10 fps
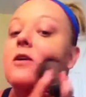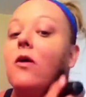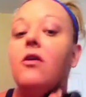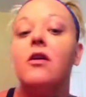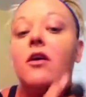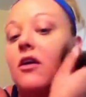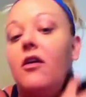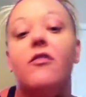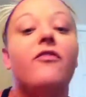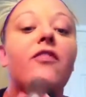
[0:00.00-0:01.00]
Call it
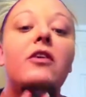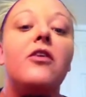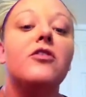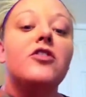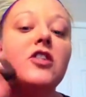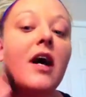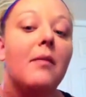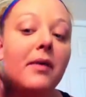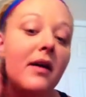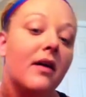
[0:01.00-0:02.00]
our
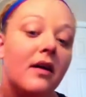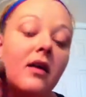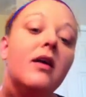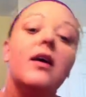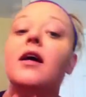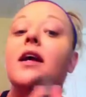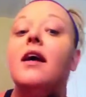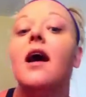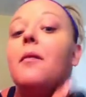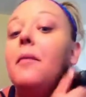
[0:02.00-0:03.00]
Photoshop in a
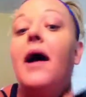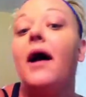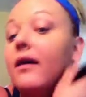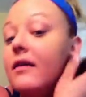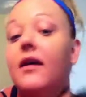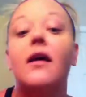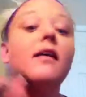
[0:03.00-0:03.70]
compact.